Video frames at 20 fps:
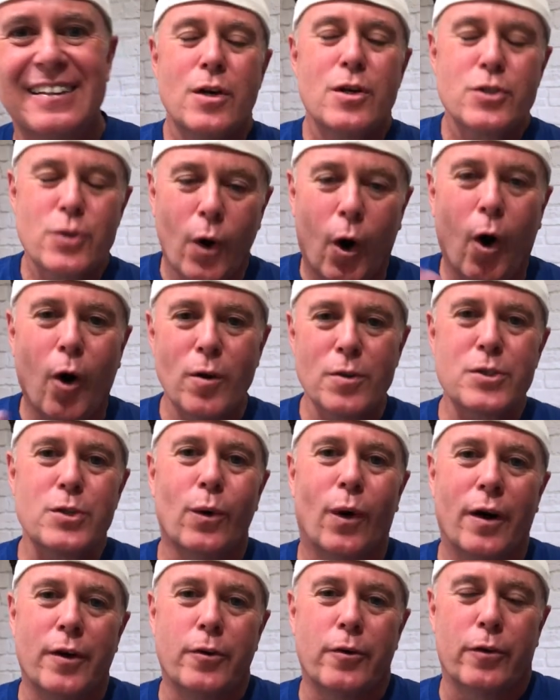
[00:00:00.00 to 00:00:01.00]
So also
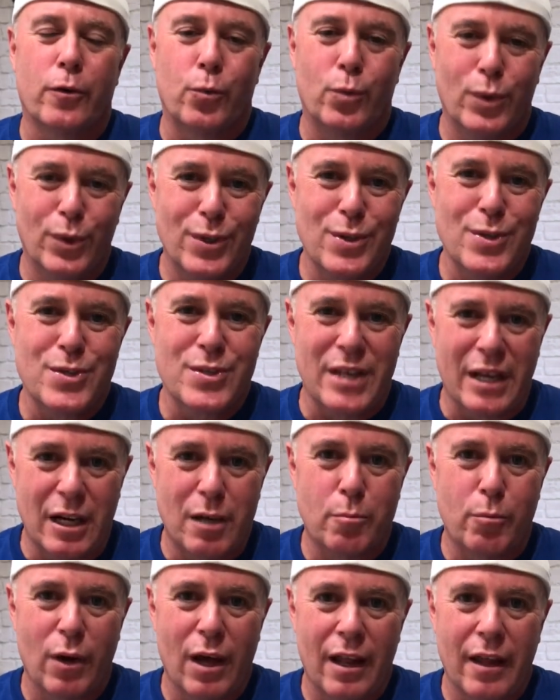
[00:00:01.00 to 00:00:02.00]
under the real estate
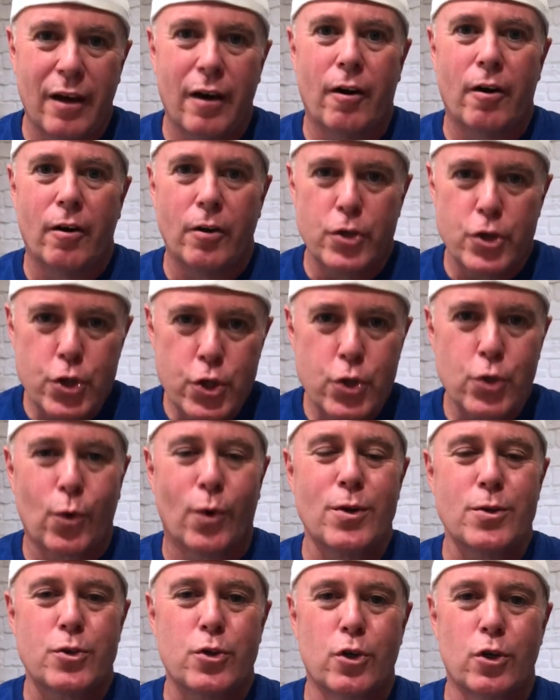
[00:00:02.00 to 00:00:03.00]
umbrella are
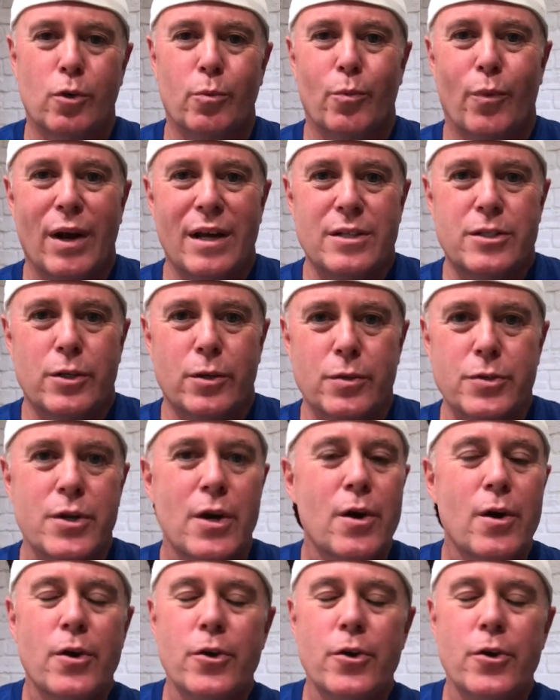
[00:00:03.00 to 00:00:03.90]
short-term rentals.